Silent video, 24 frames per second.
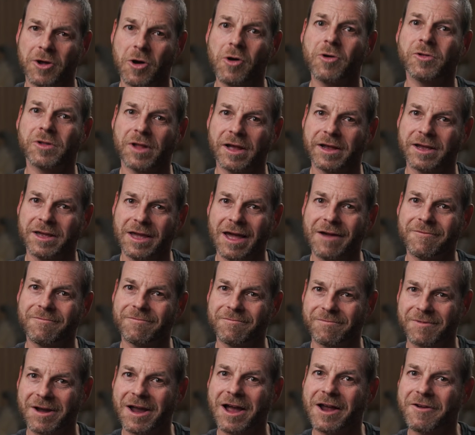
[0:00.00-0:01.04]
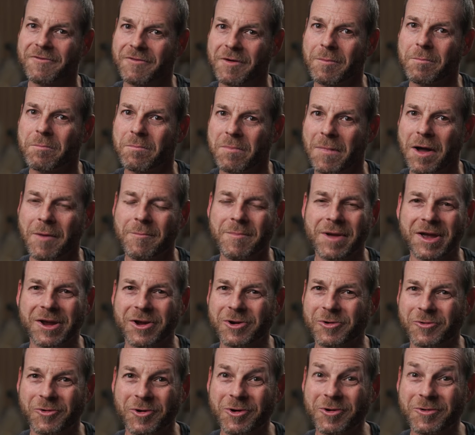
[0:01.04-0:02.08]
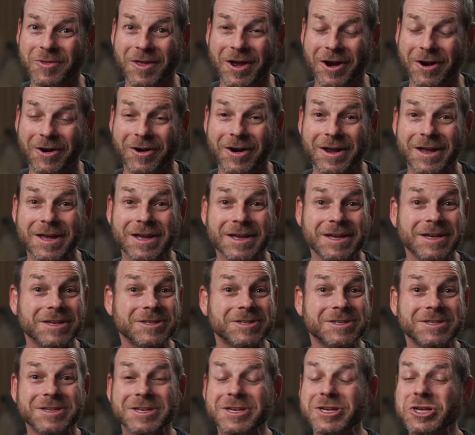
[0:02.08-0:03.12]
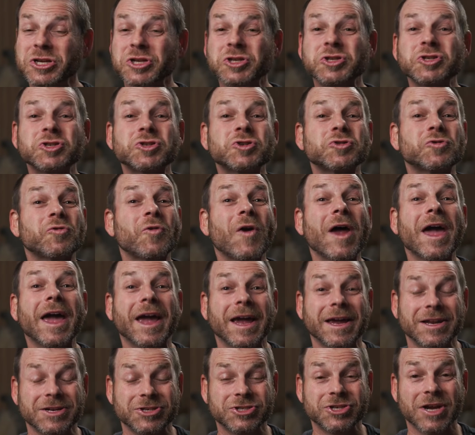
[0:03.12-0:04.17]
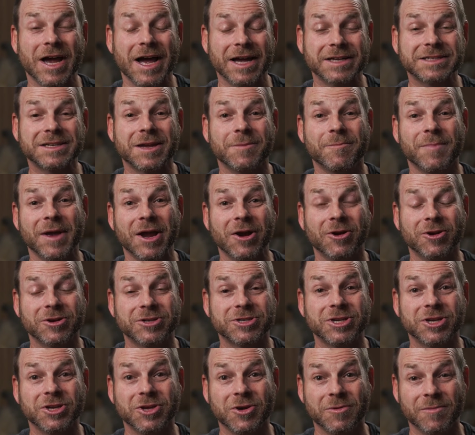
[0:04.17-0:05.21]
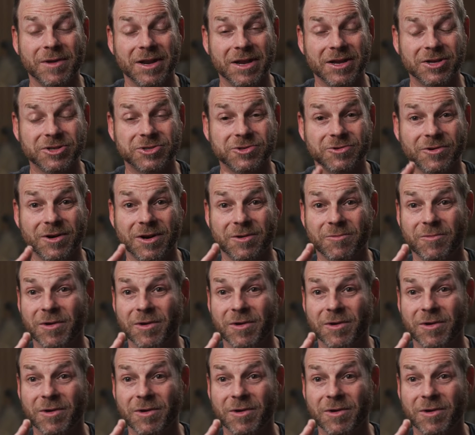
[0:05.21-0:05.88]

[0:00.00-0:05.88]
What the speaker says: oh, like you have kind of a big crew there is strange as compared to human history,